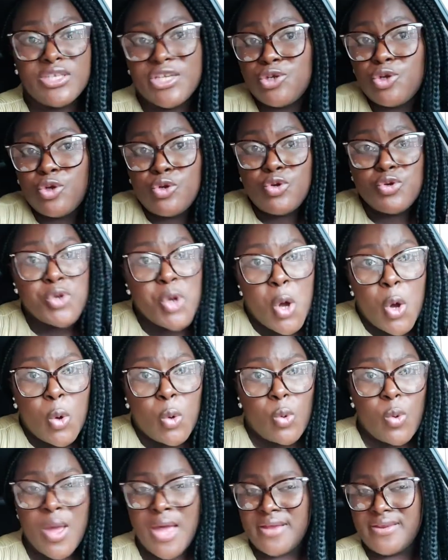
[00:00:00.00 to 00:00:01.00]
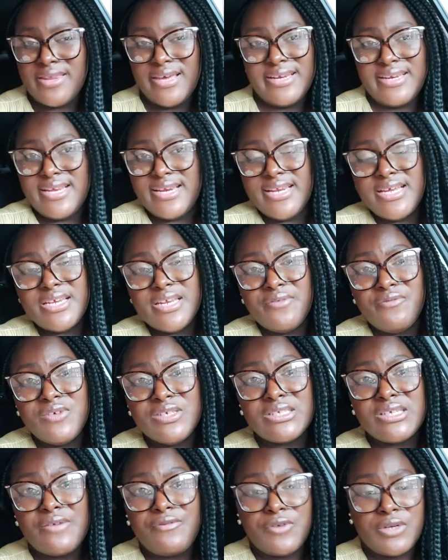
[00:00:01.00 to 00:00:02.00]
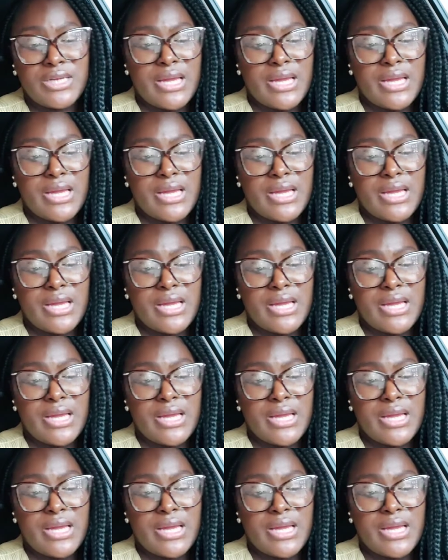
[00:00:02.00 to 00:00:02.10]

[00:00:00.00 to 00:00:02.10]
they don't know that they need a visa for